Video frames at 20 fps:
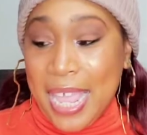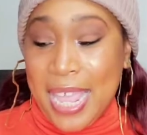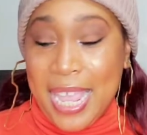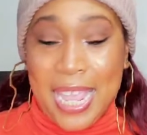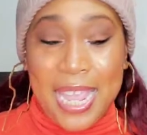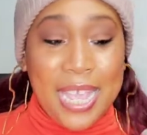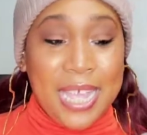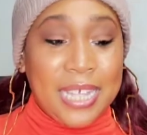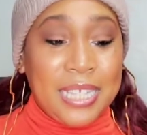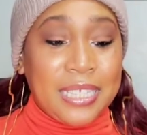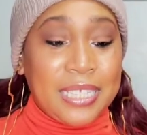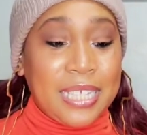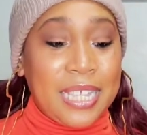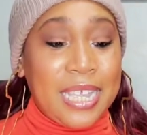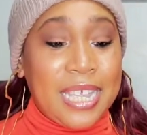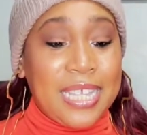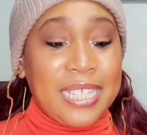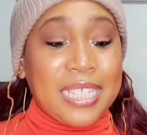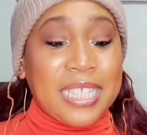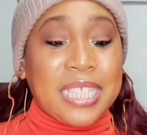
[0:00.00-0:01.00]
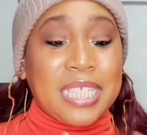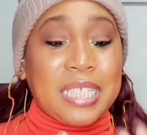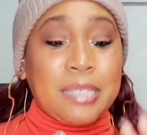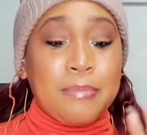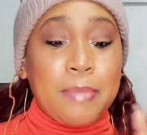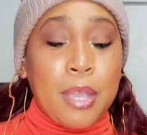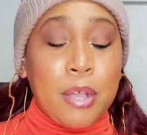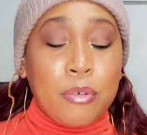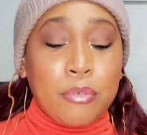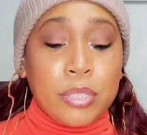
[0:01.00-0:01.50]
And it
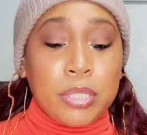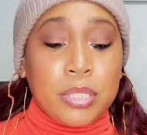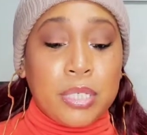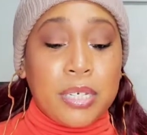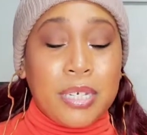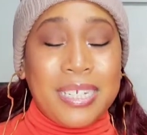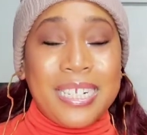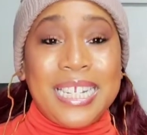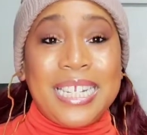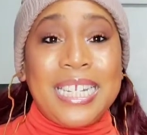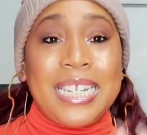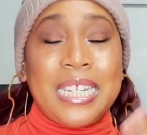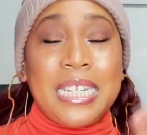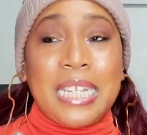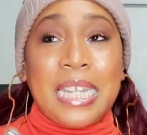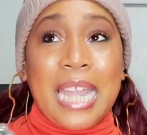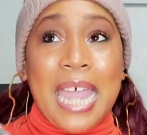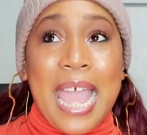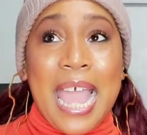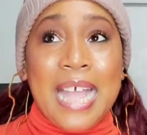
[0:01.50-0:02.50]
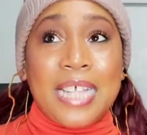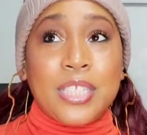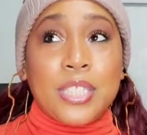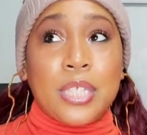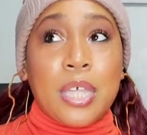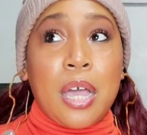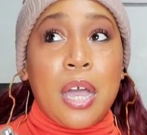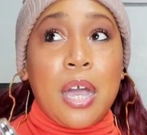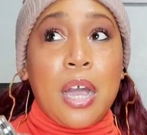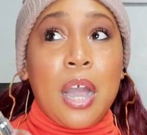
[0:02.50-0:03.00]
smells good and it lasts
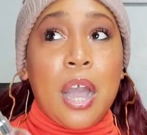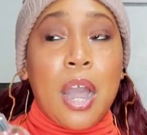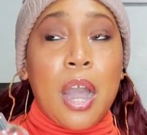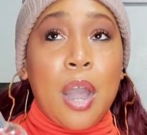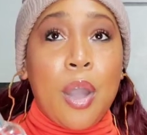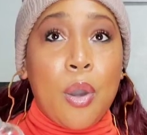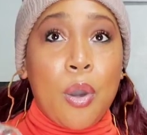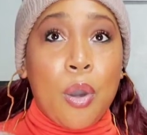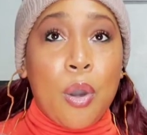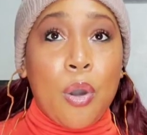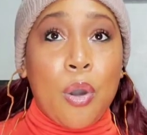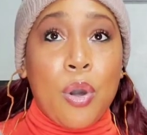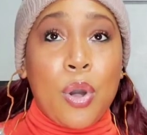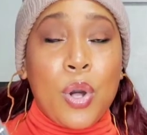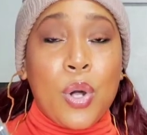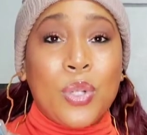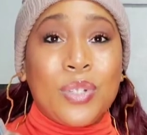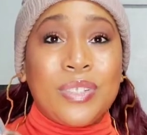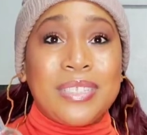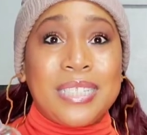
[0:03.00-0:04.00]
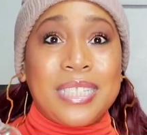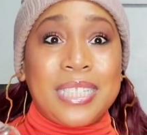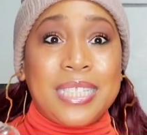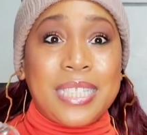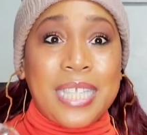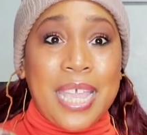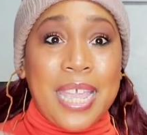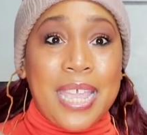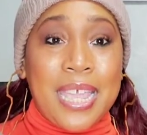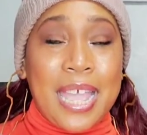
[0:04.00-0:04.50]
all
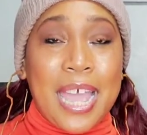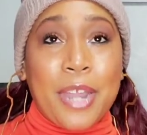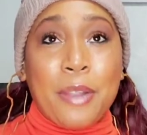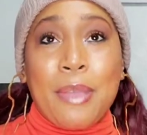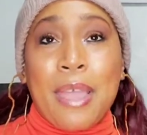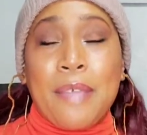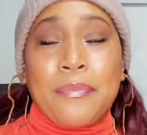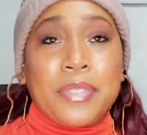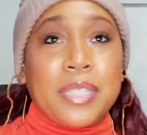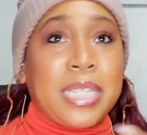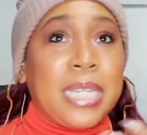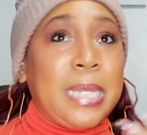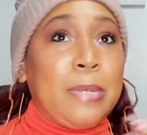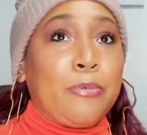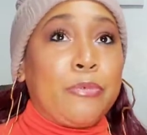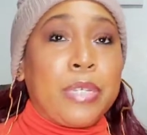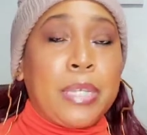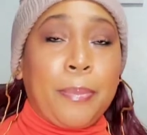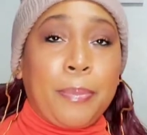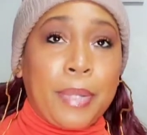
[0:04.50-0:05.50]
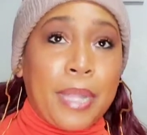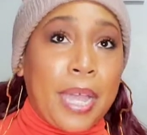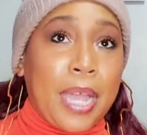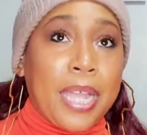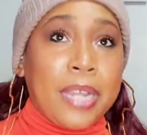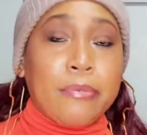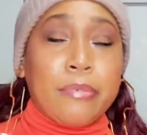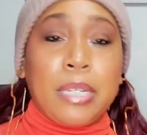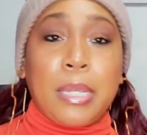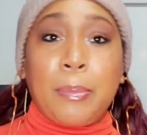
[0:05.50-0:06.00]
day. I don't have to keep
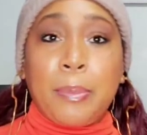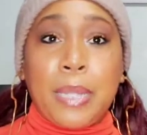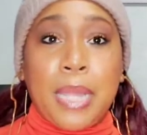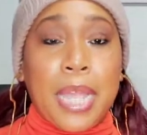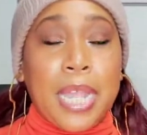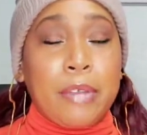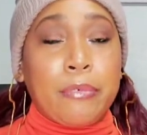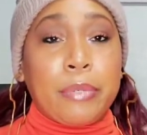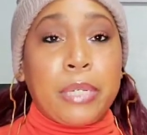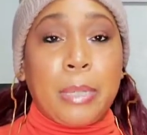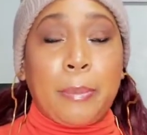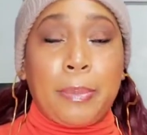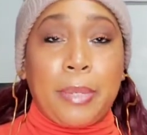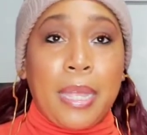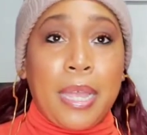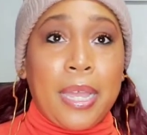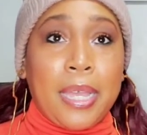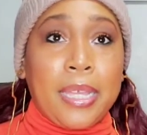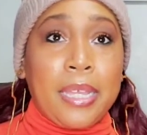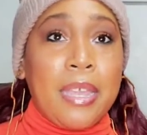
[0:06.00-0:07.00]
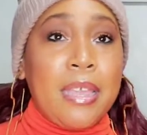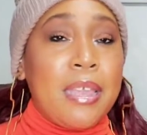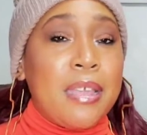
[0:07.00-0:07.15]
reapplying,